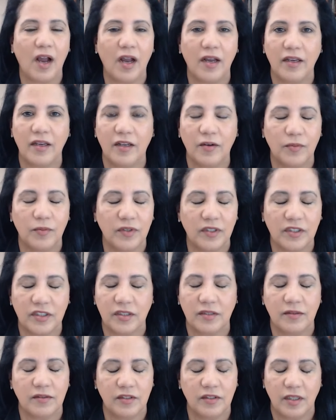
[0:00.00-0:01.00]
uh, uh
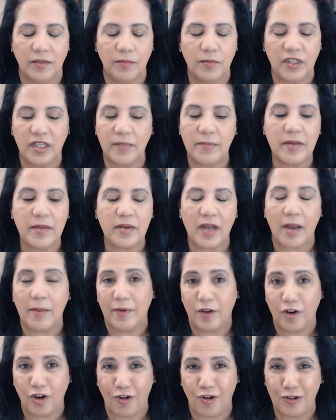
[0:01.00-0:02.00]
the minimum, I'm
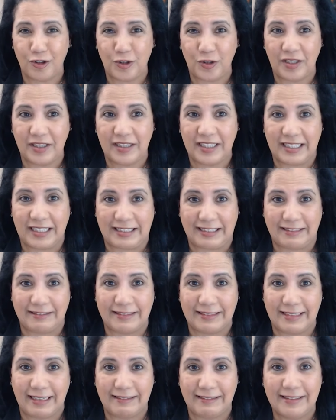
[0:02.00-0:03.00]
going to go into the
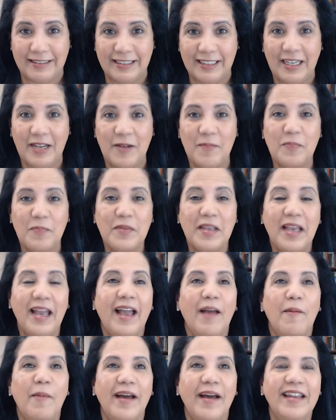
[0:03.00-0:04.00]
details now
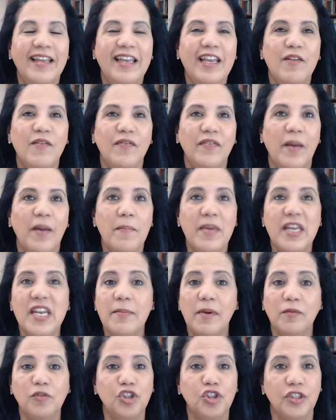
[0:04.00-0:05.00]
Mm-hmm. But if the
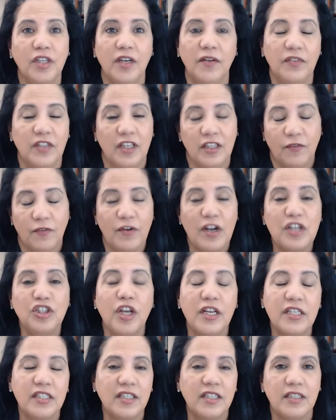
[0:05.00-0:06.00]
minimum shift, if the
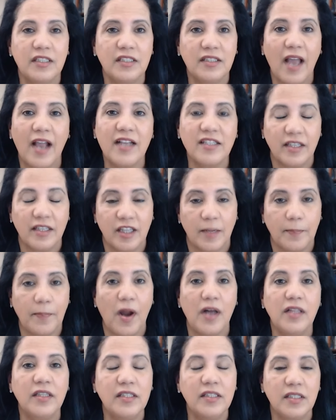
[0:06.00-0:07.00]
franchisee decides that their
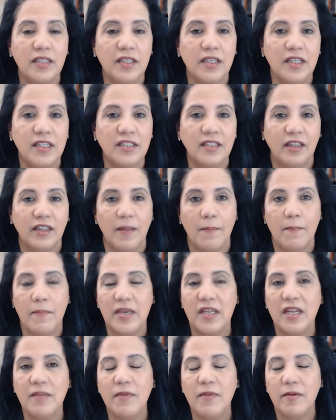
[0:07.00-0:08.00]
policy is that the
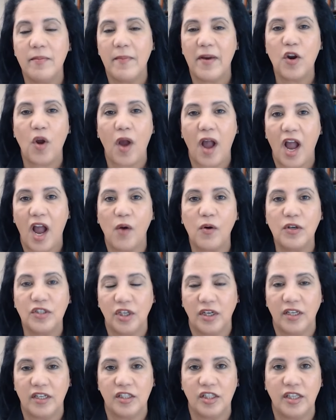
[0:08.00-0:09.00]
minimum amount of hours
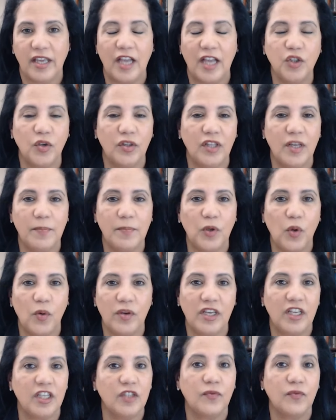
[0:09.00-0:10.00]
they're going to schedule an
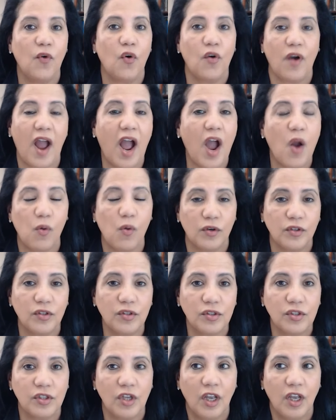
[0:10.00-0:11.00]
employee is four
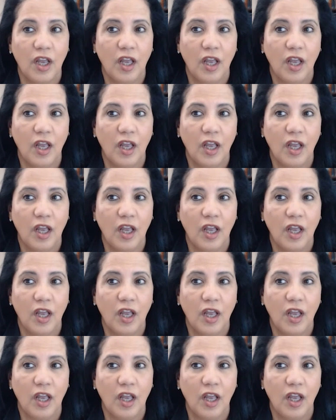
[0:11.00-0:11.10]
hours,